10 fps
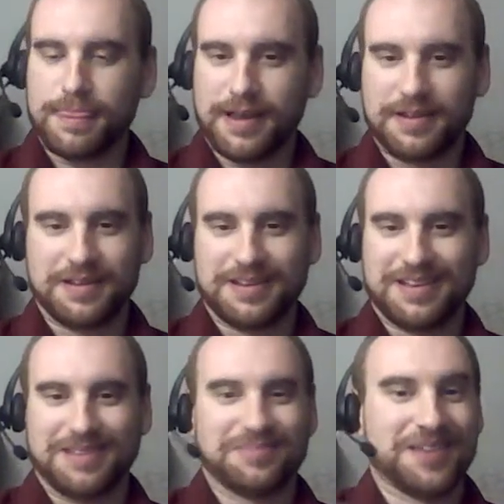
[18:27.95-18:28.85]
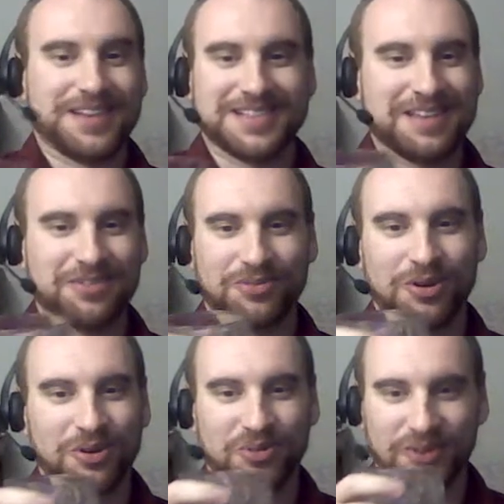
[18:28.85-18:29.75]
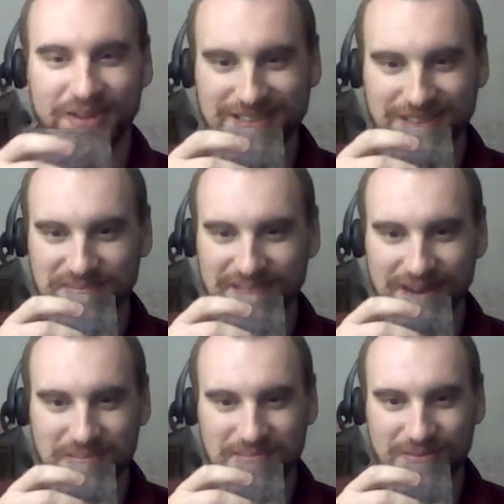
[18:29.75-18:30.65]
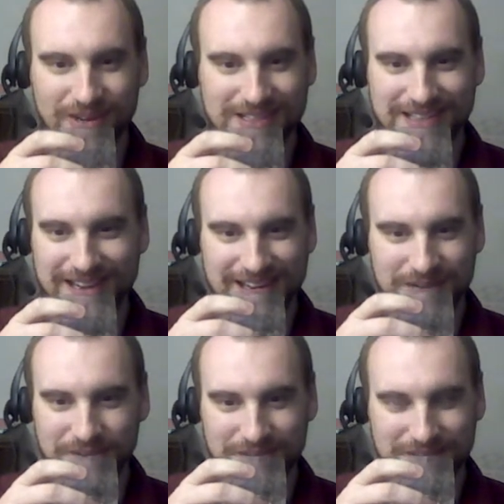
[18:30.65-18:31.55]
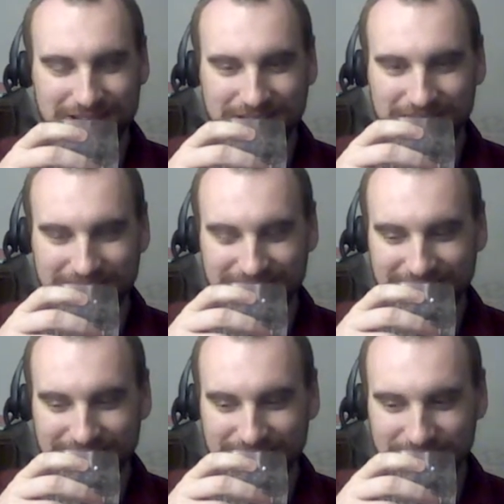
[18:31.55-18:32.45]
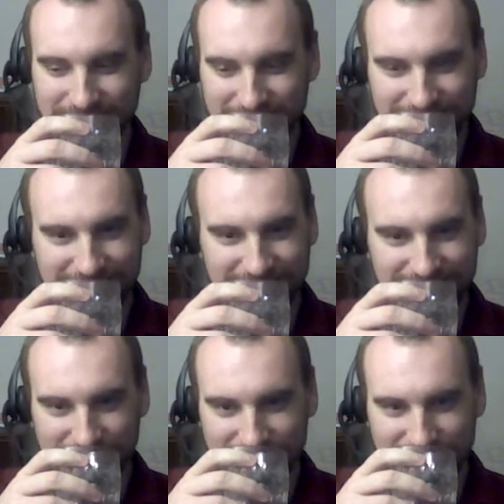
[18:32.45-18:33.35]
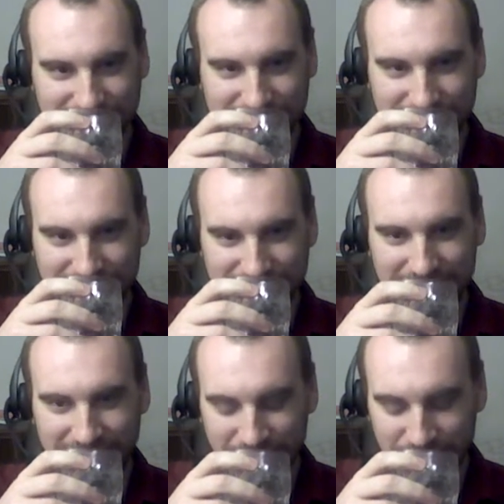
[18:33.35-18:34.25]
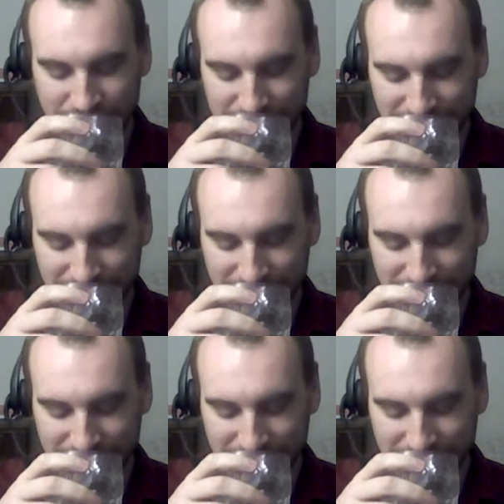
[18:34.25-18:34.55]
I think I'm not saying the wrong one because I want to say Andy Williams. I know that's not it. That's not an influence on